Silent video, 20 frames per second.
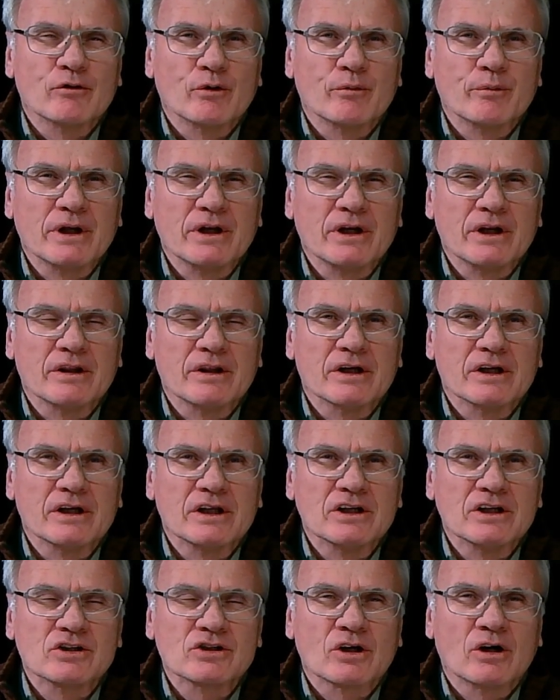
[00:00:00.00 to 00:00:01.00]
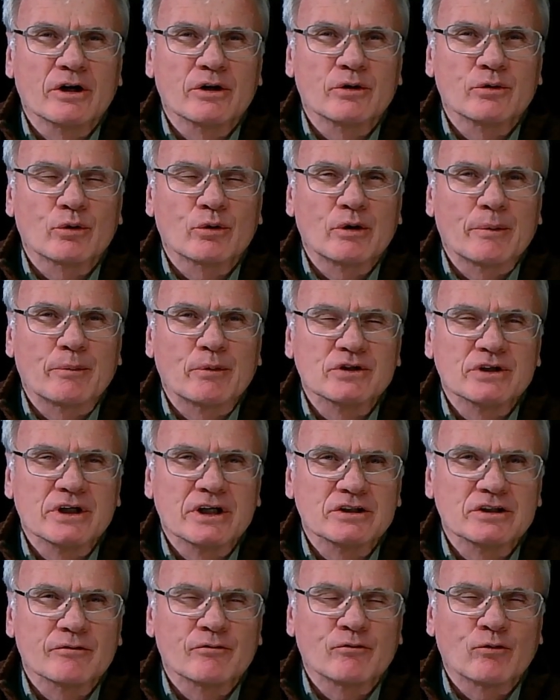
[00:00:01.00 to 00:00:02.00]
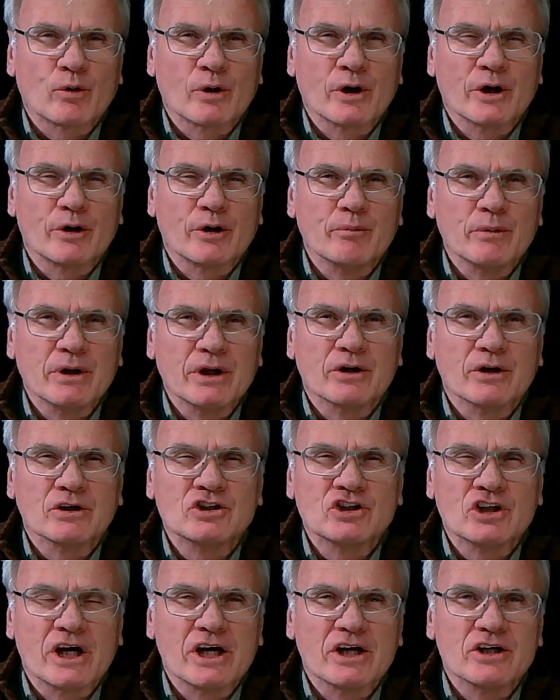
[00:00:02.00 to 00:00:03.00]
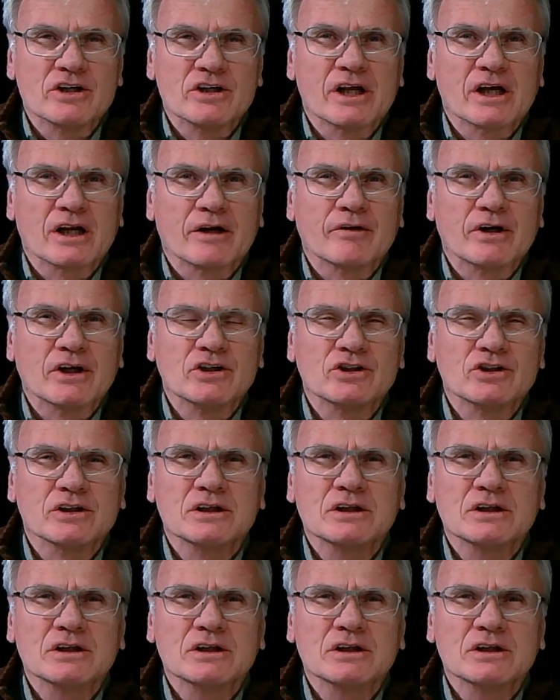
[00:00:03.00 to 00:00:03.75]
meaning that each contour represents a 400-meter change in elevation.